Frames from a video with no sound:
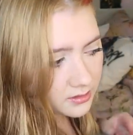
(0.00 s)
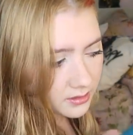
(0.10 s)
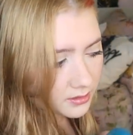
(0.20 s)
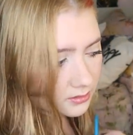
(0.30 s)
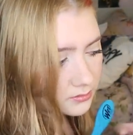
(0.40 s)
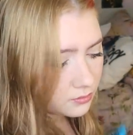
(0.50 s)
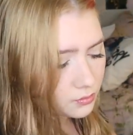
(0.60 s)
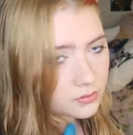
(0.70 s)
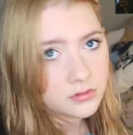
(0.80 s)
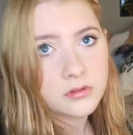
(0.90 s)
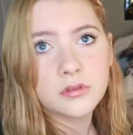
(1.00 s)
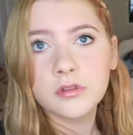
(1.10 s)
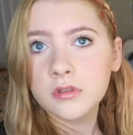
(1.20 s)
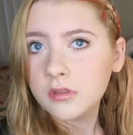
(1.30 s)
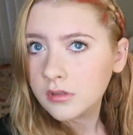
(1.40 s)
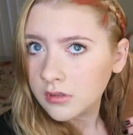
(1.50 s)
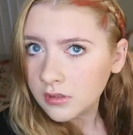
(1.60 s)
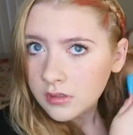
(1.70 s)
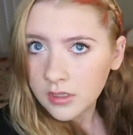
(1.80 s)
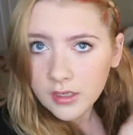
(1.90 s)
of like,
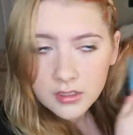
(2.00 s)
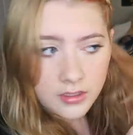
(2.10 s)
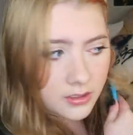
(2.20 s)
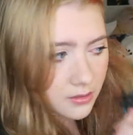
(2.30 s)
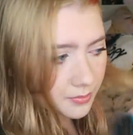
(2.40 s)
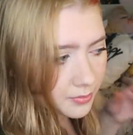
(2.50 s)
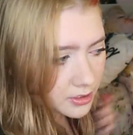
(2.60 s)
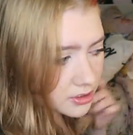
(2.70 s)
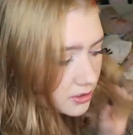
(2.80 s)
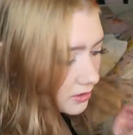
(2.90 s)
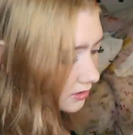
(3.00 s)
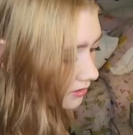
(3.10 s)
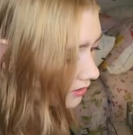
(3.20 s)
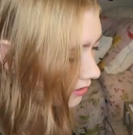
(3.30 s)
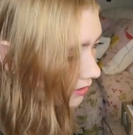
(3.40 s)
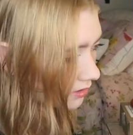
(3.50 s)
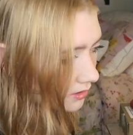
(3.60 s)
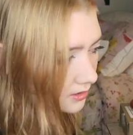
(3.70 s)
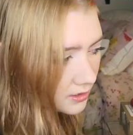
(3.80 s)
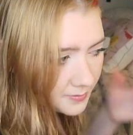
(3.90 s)
kind of like brush it.
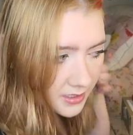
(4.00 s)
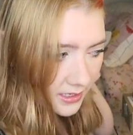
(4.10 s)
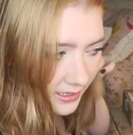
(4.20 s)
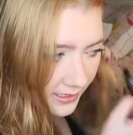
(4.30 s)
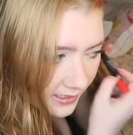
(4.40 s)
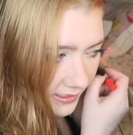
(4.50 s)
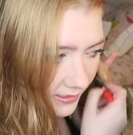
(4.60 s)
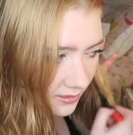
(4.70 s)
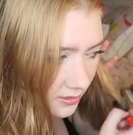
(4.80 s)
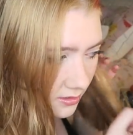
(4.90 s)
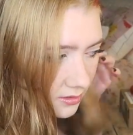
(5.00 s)
then I'm gonna add